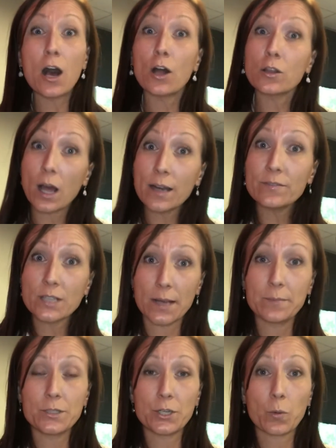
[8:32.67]
a lot of
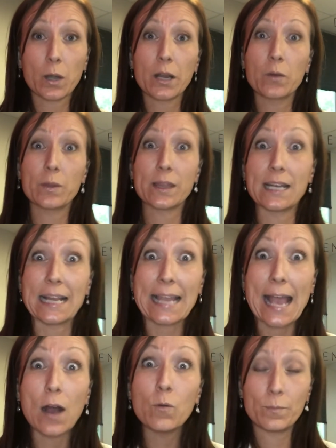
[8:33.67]
times you're working with an
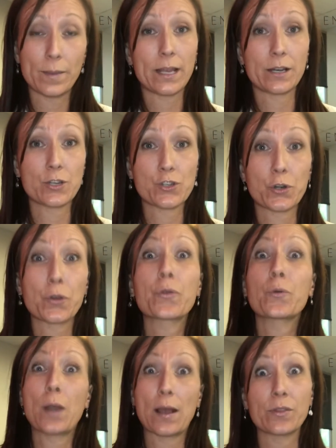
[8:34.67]
account manager
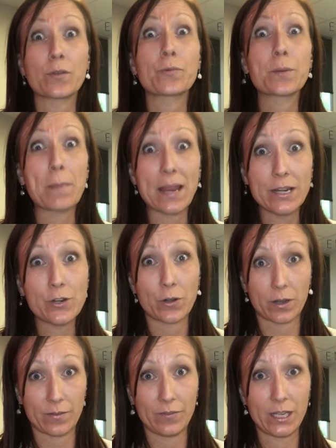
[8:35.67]
throughout the remainder
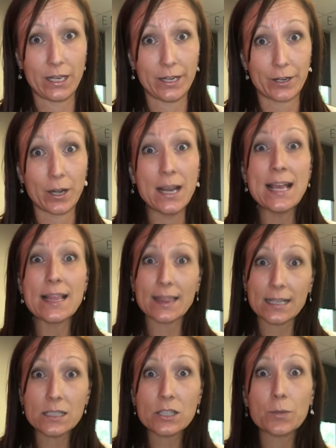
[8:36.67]
of the year.
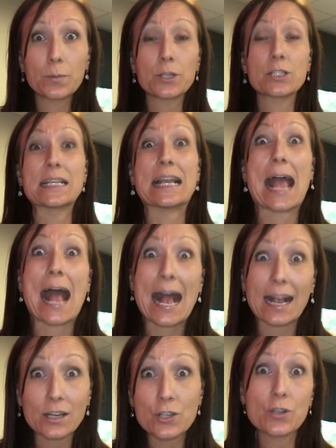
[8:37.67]
That's the person
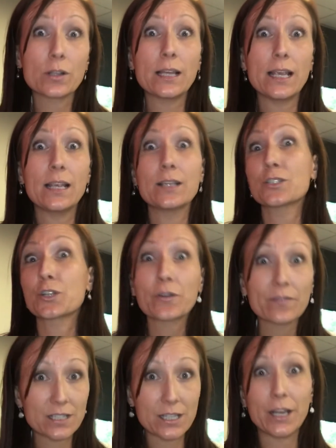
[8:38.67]
actually
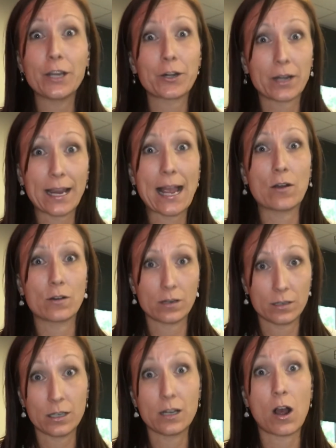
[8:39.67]
servicing your account
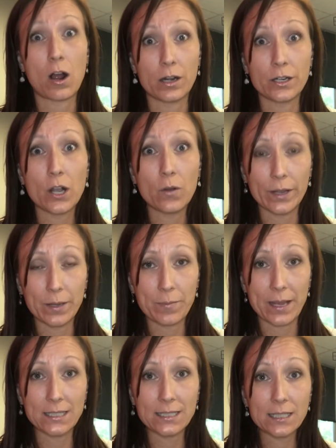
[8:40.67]
on an ongoing
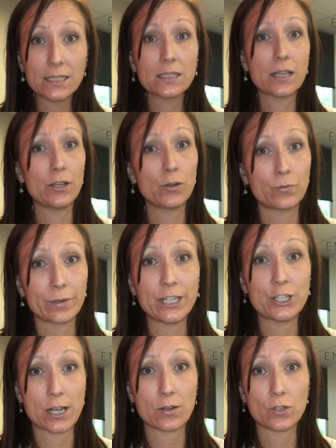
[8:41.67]
basis that you'll
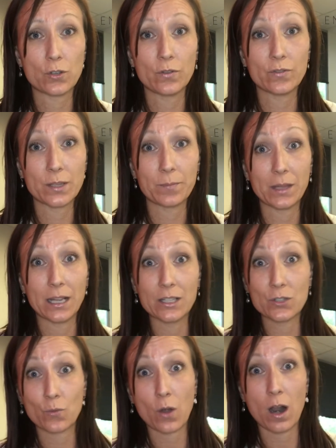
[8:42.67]
reach out to if something
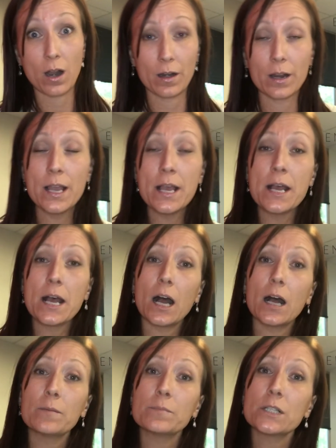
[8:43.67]
is wrong.
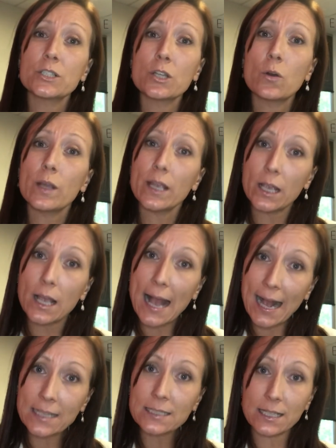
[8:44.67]
So
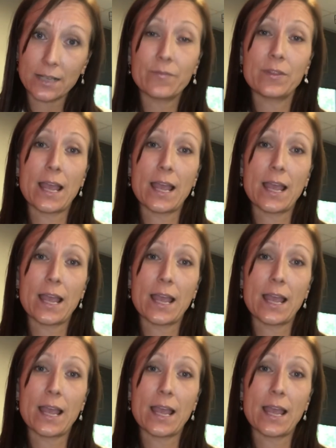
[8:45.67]
ask if